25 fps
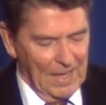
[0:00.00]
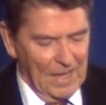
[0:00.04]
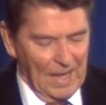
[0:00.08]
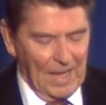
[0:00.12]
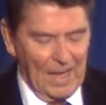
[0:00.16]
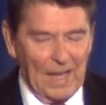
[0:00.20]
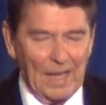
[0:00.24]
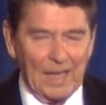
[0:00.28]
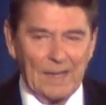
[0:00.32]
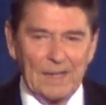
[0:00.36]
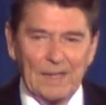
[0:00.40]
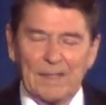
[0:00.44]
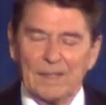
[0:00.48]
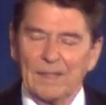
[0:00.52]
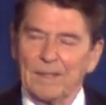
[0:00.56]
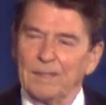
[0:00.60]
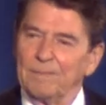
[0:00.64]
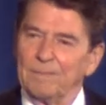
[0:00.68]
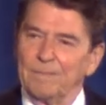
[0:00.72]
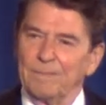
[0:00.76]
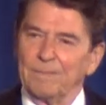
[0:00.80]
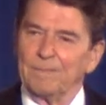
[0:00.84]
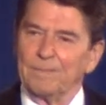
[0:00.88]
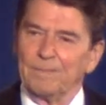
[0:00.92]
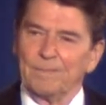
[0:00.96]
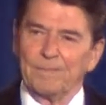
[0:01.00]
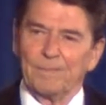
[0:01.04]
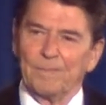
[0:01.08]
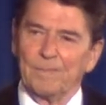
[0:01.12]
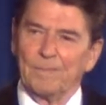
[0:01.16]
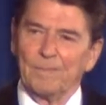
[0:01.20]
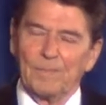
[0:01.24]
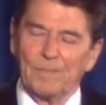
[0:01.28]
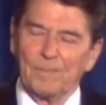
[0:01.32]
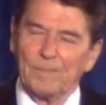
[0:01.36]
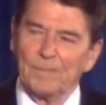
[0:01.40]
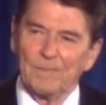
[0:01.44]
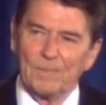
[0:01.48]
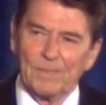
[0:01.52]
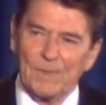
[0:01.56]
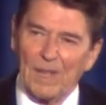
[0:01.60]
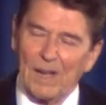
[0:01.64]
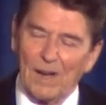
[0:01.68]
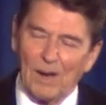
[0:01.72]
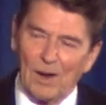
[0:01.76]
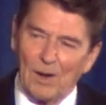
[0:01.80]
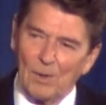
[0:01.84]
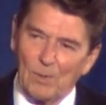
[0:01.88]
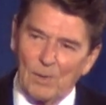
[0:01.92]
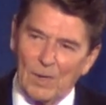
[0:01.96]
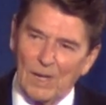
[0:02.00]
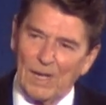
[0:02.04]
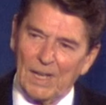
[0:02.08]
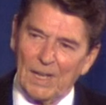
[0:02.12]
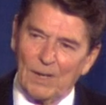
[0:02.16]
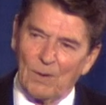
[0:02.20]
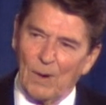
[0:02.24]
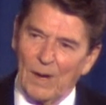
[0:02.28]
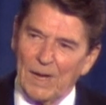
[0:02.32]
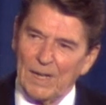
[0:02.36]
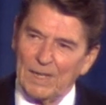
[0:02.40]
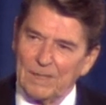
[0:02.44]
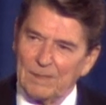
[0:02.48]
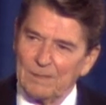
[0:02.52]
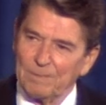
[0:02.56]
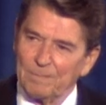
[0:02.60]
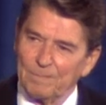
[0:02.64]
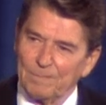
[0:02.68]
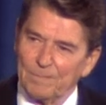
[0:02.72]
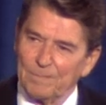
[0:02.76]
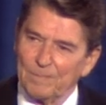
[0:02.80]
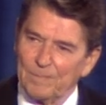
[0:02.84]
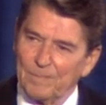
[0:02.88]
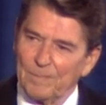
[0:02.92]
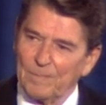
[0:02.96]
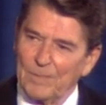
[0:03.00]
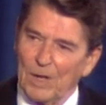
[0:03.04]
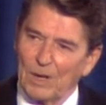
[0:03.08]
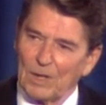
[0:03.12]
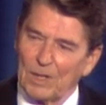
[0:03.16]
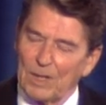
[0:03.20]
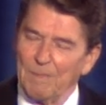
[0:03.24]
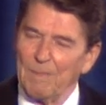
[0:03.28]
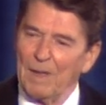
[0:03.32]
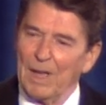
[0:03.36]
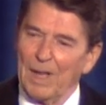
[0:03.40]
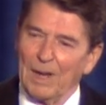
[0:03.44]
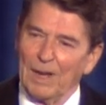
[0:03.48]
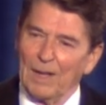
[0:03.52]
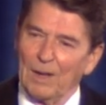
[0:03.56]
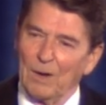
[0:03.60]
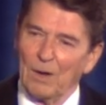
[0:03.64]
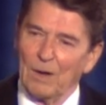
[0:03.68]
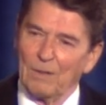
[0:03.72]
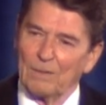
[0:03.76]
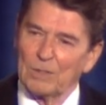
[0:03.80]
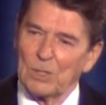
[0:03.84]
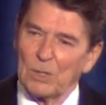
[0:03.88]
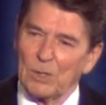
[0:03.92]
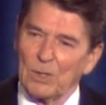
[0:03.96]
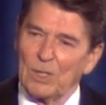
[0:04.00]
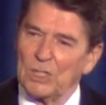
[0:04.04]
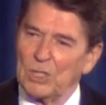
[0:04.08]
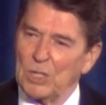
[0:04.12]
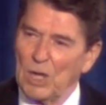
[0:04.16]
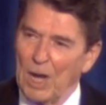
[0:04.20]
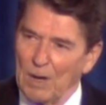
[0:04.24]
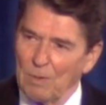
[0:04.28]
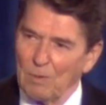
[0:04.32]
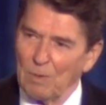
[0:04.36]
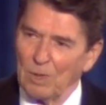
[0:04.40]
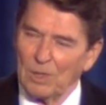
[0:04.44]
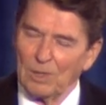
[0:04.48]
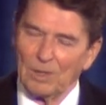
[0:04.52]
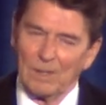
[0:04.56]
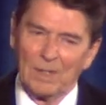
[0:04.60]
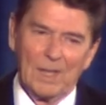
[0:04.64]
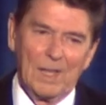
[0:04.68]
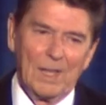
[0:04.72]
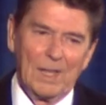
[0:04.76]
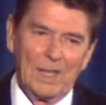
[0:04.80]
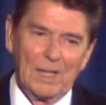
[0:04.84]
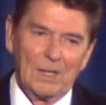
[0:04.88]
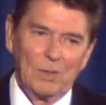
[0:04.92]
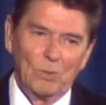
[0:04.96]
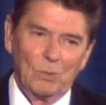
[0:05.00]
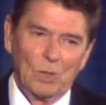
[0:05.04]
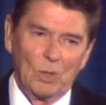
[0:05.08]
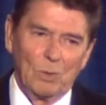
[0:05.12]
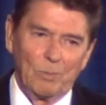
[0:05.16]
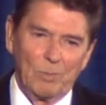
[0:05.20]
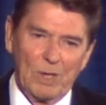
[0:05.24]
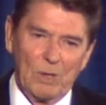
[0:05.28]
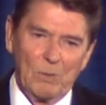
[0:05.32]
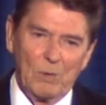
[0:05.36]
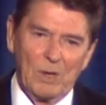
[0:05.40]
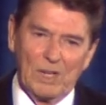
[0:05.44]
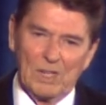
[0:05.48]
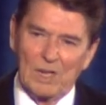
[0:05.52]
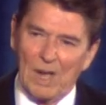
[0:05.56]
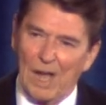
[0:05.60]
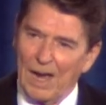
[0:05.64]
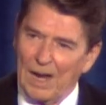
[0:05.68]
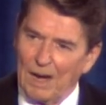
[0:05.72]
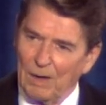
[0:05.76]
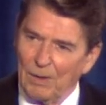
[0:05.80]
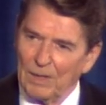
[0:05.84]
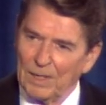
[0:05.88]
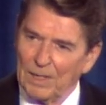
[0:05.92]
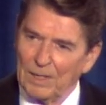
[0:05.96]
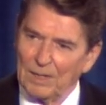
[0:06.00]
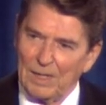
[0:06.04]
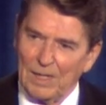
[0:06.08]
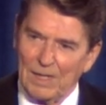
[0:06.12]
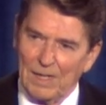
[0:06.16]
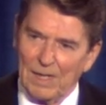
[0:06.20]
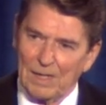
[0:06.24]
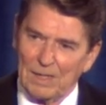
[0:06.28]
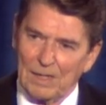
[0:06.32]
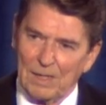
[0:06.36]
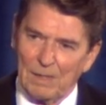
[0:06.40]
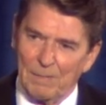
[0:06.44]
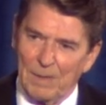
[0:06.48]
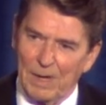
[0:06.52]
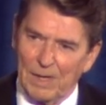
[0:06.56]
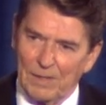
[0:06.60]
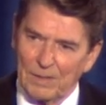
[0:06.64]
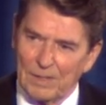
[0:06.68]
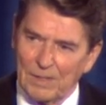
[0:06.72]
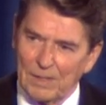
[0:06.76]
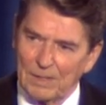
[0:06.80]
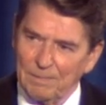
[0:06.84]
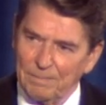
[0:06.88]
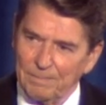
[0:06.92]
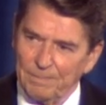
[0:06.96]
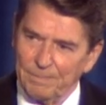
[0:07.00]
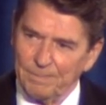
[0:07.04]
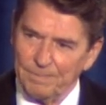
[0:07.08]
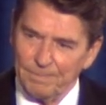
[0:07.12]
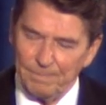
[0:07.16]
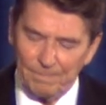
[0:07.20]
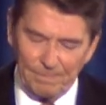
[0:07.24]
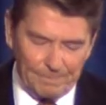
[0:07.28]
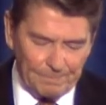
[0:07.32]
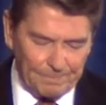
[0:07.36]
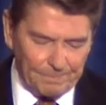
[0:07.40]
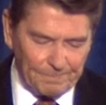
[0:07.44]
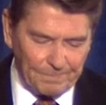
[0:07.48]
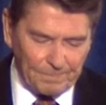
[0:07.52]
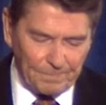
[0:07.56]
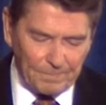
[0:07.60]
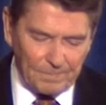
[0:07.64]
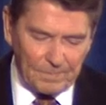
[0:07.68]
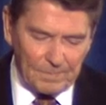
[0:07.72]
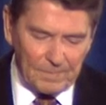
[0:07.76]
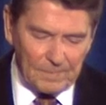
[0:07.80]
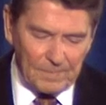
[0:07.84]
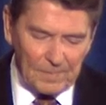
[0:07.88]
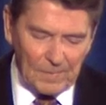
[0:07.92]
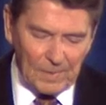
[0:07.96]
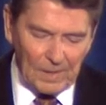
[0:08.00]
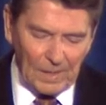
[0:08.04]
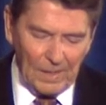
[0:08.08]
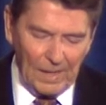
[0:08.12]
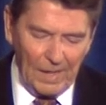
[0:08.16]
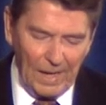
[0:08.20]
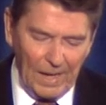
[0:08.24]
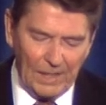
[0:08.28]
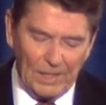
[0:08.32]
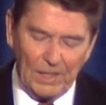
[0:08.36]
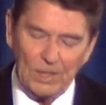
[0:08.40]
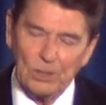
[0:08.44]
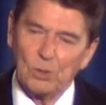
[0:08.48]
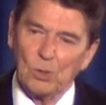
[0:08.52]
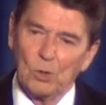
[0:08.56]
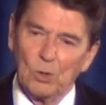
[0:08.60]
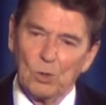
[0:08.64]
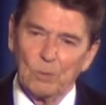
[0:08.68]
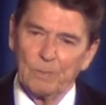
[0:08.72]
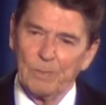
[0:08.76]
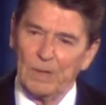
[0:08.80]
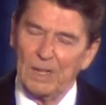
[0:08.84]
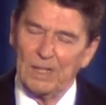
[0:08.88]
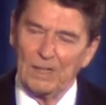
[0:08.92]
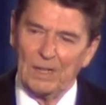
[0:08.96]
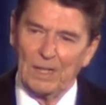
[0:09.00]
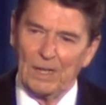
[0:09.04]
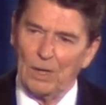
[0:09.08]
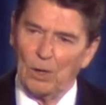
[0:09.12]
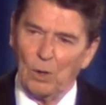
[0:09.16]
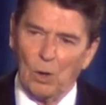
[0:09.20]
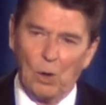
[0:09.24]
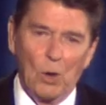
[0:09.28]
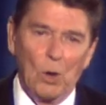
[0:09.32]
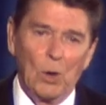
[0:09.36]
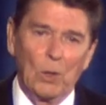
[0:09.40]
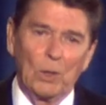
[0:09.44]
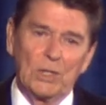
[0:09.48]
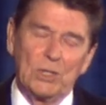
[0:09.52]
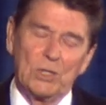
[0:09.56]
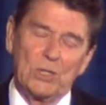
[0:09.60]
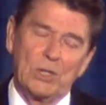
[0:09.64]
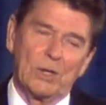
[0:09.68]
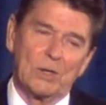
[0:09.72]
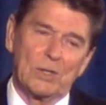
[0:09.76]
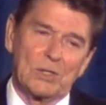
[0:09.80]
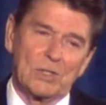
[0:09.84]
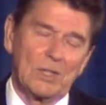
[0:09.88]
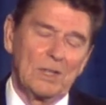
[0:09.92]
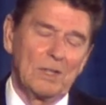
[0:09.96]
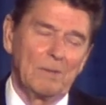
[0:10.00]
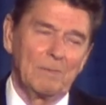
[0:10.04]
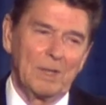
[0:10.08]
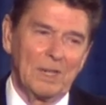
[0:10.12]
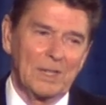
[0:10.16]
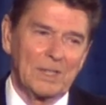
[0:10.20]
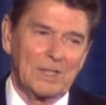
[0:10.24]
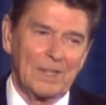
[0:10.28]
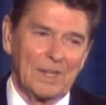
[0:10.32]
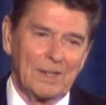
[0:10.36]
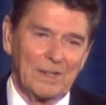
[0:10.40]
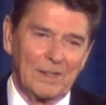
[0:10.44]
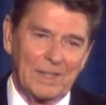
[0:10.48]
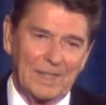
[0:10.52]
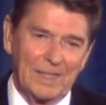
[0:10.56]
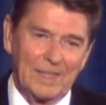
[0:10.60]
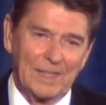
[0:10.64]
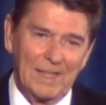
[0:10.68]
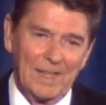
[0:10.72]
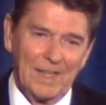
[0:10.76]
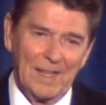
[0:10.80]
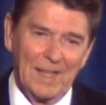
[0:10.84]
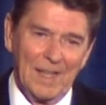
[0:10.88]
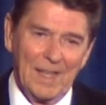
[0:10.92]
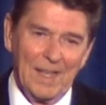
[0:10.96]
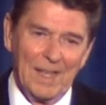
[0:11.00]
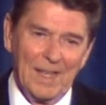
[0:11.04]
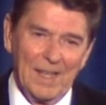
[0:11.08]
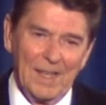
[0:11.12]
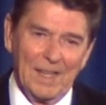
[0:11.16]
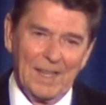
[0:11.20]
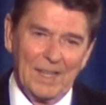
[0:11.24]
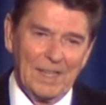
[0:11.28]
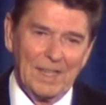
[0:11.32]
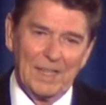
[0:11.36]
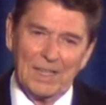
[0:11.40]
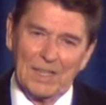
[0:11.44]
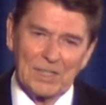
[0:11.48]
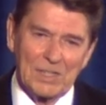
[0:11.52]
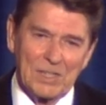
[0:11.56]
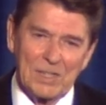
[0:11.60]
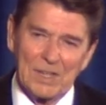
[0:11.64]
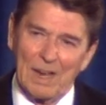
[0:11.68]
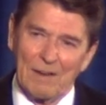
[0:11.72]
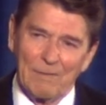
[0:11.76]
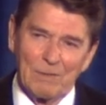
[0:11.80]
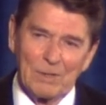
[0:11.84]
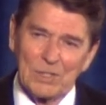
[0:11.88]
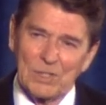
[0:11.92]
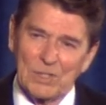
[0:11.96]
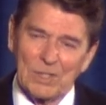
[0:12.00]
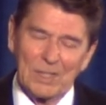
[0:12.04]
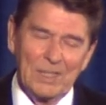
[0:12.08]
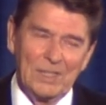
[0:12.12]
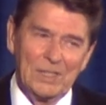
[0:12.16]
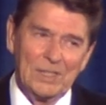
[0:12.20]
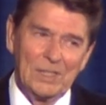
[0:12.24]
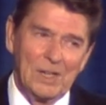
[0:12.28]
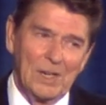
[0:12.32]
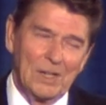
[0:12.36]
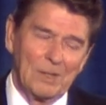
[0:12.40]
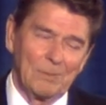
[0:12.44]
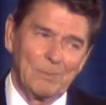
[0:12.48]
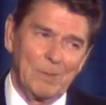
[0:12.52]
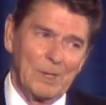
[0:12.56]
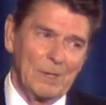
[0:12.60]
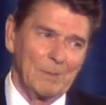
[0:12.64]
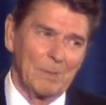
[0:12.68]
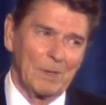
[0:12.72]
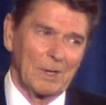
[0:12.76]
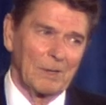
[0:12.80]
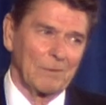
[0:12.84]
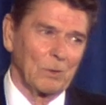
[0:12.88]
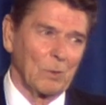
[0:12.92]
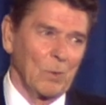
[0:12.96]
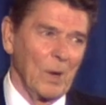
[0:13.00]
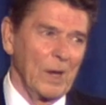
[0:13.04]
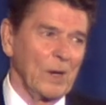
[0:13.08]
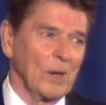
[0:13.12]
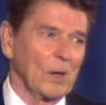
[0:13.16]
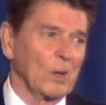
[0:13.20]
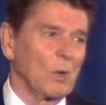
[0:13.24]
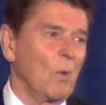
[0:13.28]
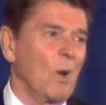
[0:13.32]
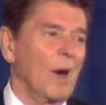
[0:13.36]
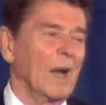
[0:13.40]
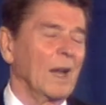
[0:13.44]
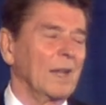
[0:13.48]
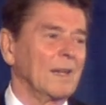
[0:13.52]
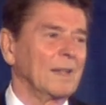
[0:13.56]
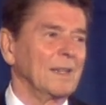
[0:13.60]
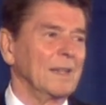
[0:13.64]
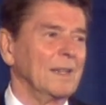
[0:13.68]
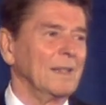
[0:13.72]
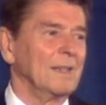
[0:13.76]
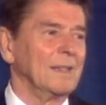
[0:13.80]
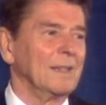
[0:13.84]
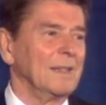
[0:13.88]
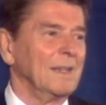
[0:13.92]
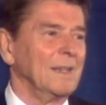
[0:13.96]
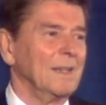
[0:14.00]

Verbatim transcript: And they are really great. Their commanding officer, a general, will be retiring at the end of the month. And he told me that in all his years in the military, he has never seen young people of greater quality